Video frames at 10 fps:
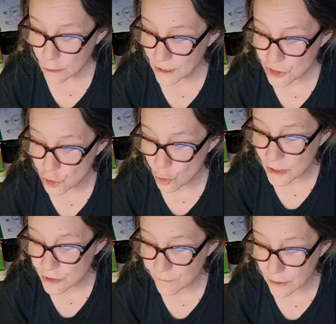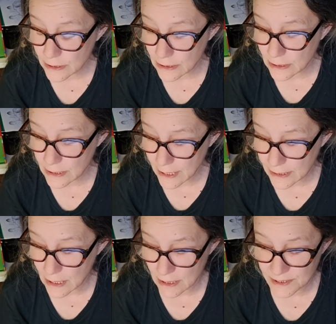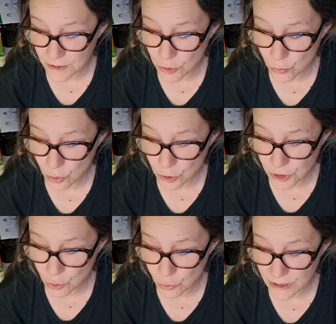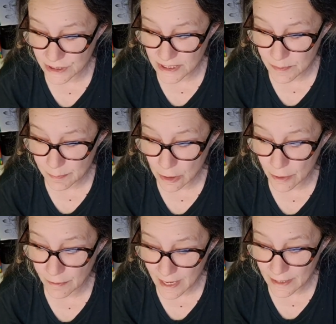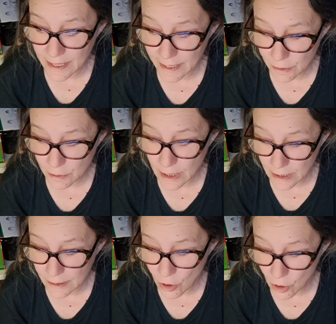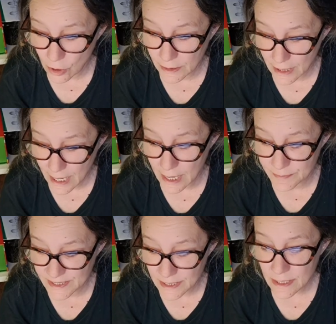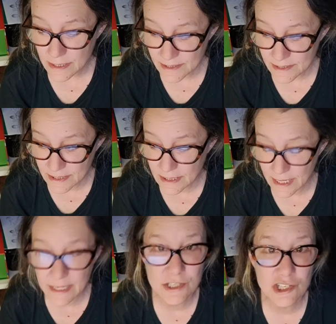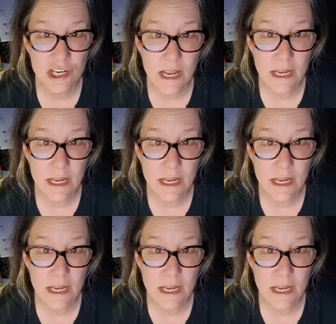Like so much freaking chaos that the world agreed to spell that era in all caps, CHAOS.